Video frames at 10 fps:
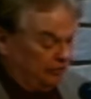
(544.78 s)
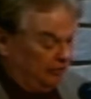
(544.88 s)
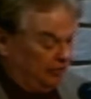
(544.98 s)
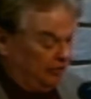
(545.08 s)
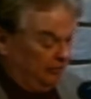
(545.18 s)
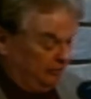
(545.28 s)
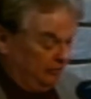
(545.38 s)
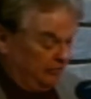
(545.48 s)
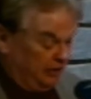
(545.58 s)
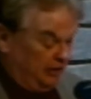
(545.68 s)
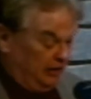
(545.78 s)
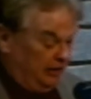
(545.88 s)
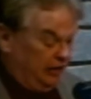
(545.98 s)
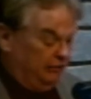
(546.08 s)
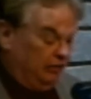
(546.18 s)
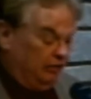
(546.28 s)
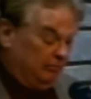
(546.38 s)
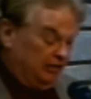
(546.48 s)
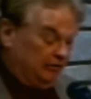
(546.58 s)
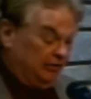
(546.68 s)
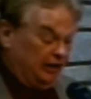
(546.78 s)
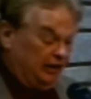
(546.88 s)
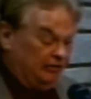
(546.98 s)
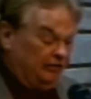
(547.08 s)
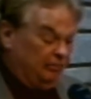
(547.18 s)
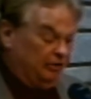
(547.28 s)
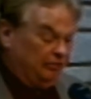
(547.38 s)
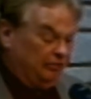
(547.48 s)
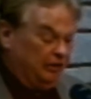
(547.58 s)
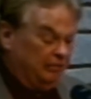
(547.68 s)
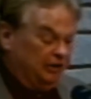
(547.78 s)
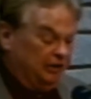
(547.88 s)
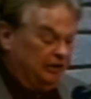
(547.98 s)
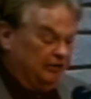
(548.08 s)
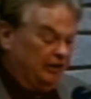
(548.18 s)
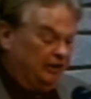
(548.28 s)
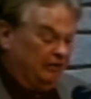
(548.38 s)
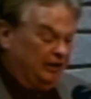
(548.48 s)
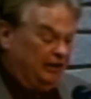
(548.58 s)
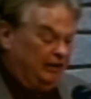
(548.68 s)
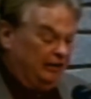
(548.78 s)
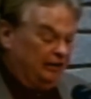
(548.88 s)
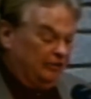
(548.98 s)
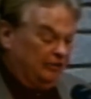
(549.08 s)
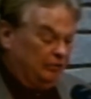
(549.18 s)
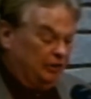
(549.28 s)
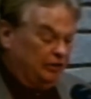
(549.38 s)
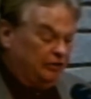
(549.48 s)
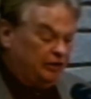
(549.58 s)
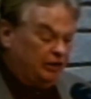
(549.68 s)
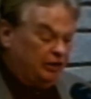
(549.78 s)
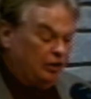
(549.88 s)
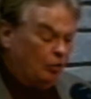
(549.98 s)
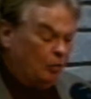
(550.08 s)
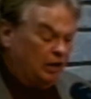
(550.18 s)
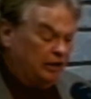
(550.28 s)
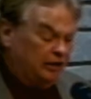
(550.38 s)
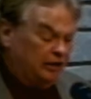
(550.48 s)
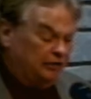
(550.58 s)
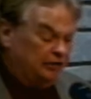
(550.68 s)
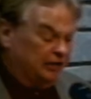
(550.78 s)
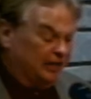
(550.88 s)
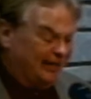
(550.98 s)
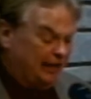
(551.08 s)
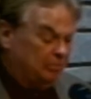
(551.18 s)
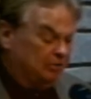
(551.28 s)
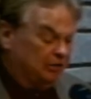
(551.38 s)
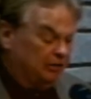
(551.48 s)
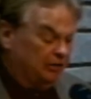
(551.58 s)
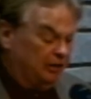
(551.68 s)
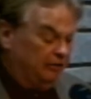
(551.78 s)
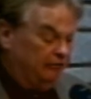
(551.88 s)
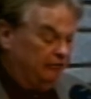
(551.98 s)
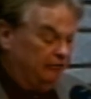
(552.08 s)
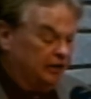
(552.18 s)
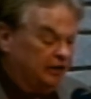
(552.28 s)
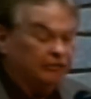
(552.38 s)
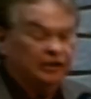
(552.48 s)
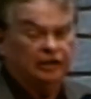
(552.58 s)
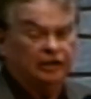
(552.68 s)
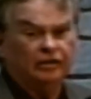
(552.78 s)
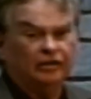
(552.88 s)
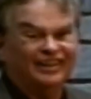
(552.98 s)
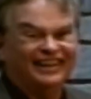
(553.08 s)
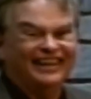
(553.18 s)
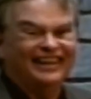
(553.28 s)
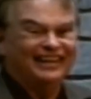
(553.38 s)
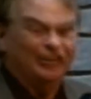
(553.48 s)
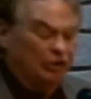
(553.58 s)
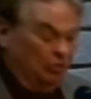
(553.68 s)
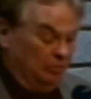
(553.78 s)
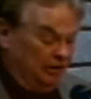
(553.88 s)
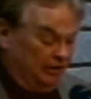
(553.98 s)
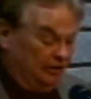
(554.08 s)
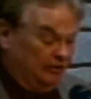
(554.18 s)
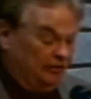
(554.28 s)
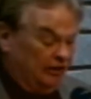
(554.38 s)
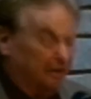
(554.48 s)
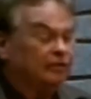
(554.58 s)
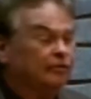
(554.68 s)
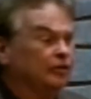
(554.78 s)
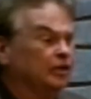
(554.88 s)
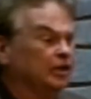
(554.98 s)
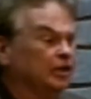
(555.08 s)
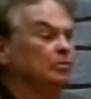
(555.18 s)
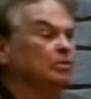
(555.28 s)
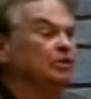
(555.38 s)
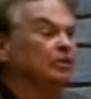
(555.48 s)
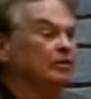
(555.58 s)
here, even though it may not seem this way, but I like this one. Indeed, no one is incapable of forgiving, and no one is unforgivable.